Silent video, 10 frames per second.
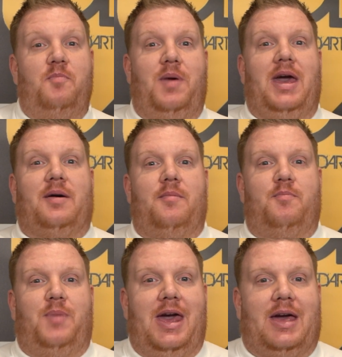
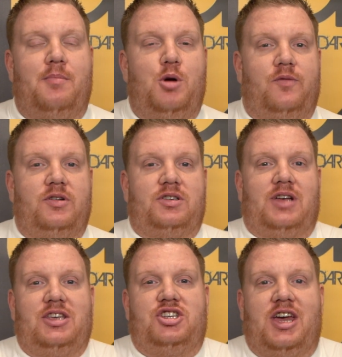Big, big movers
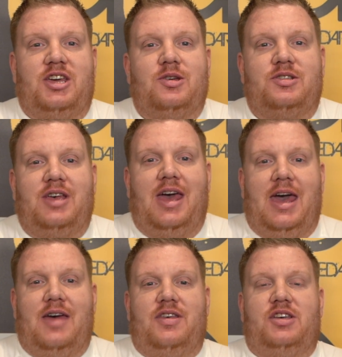and shakers
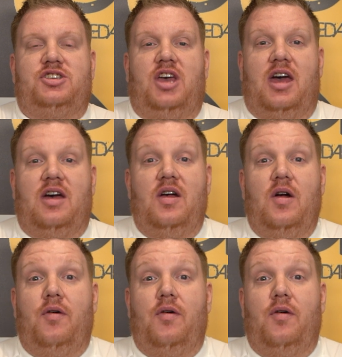here this year.